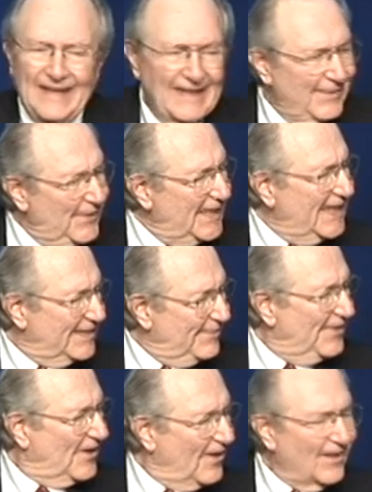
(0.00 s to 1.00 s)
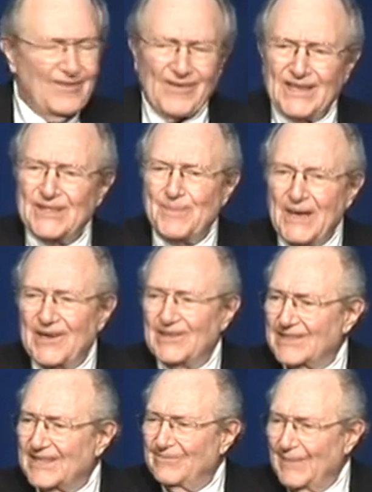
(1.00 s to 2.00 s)
I mean, all of our
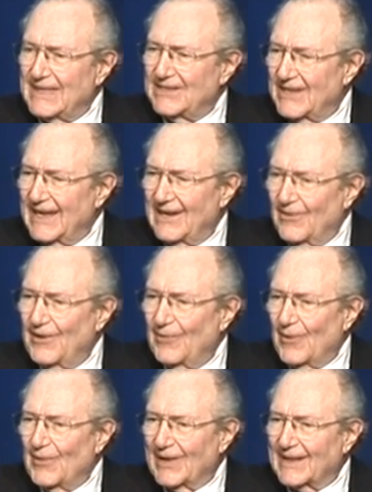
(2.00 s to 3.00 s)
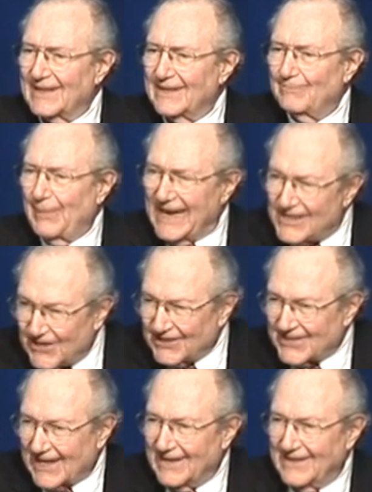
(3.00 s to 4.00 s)
speakers have mentioned how heroic the
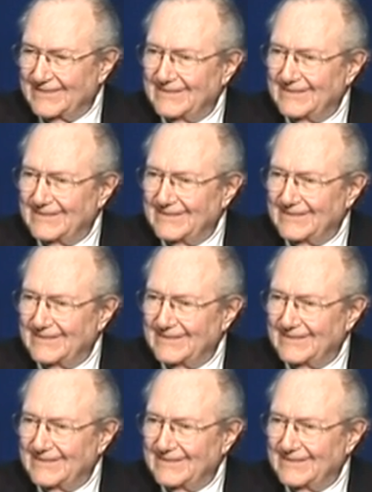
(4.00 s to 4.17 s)
patients are.